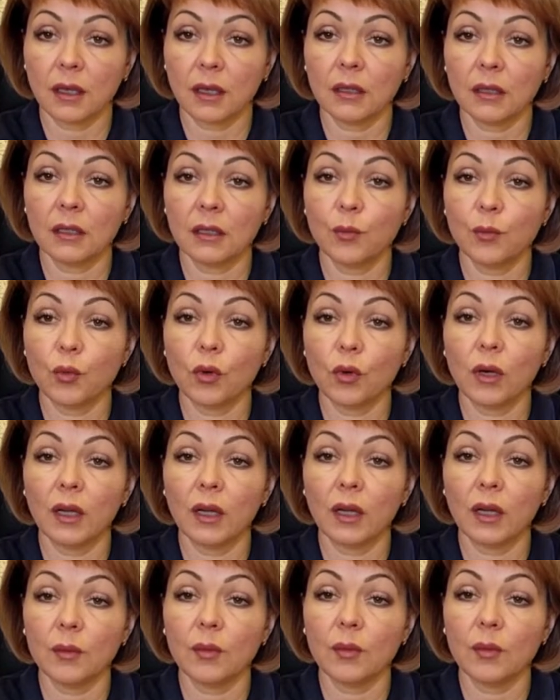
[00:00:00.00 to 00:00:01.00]
with
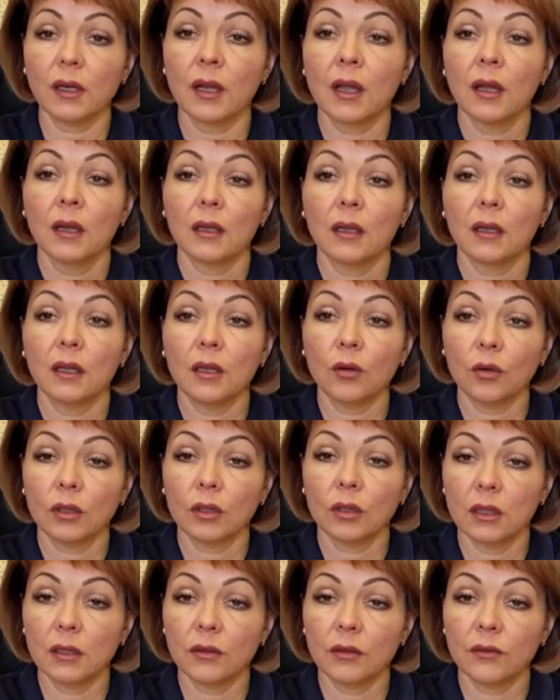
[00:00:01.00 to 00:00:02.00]
16 Kalibr
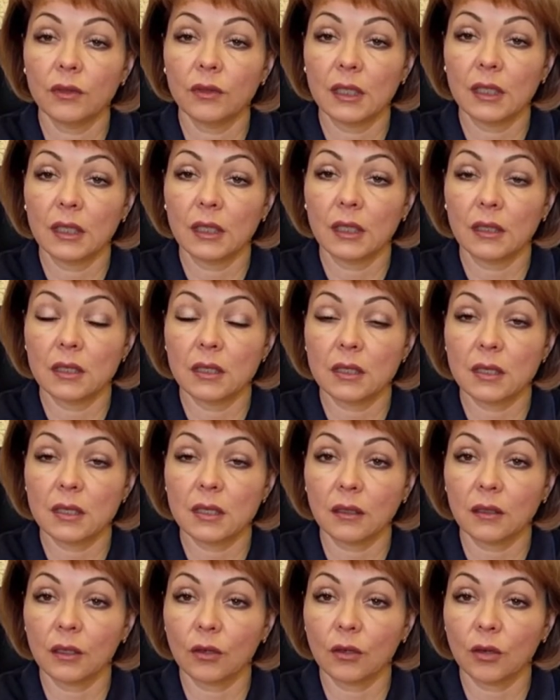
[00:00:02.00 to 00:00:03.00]
missiles
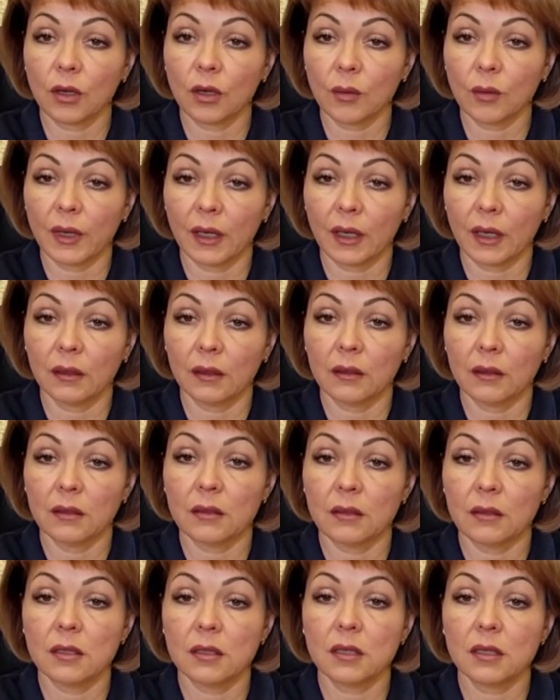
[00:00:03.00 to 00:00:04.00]
and one
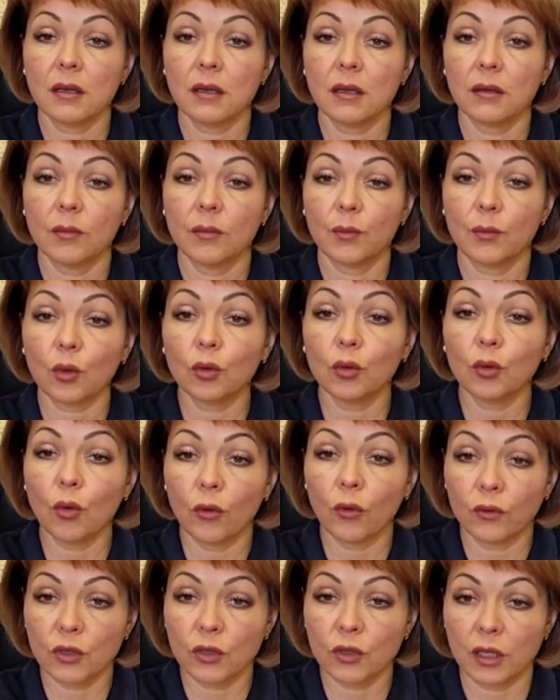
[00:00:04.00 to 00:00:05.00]
big uh,
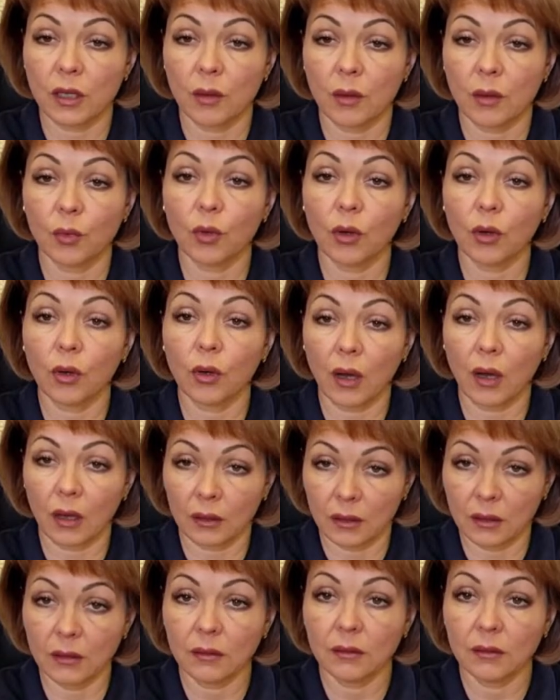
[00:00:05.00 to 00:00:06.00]
assault
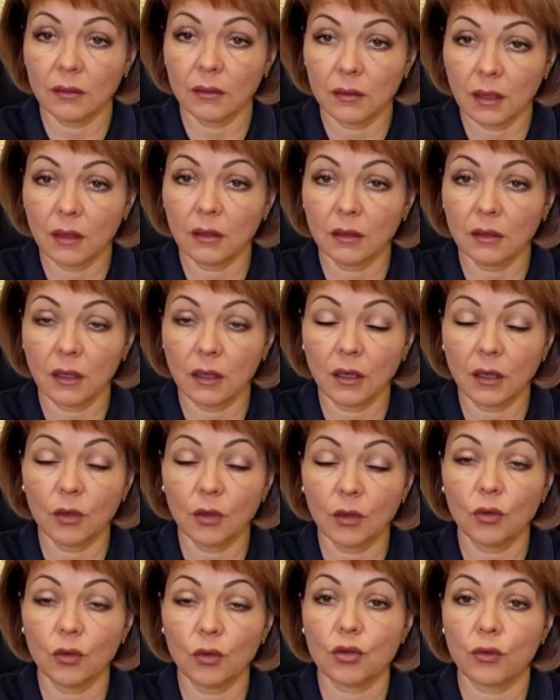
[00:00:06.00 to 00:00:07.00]
uh, landing
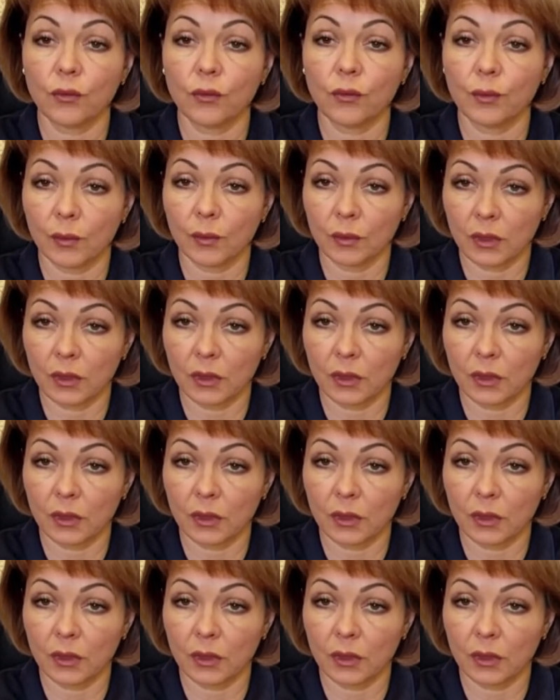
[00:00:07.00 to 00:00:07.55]
troop